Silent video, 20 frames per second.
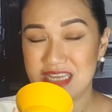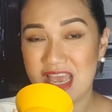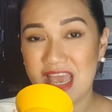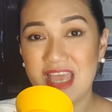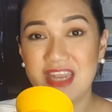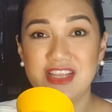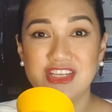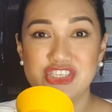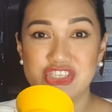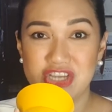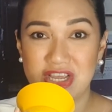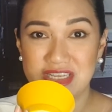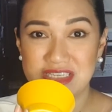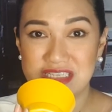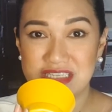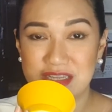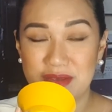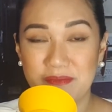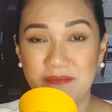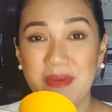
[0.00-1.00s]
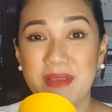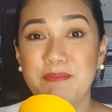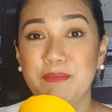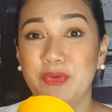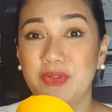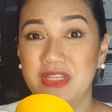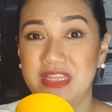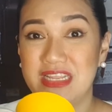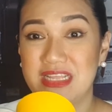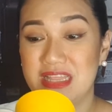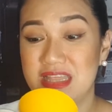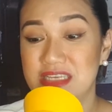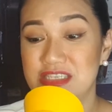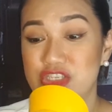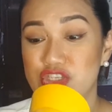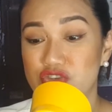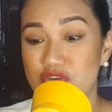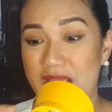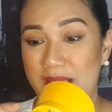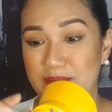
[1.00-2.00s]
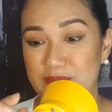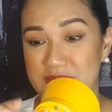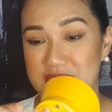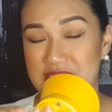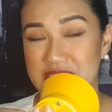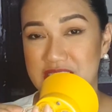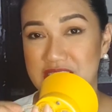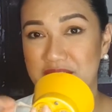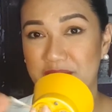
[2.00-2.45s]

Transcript: and adjust by pulling the straps.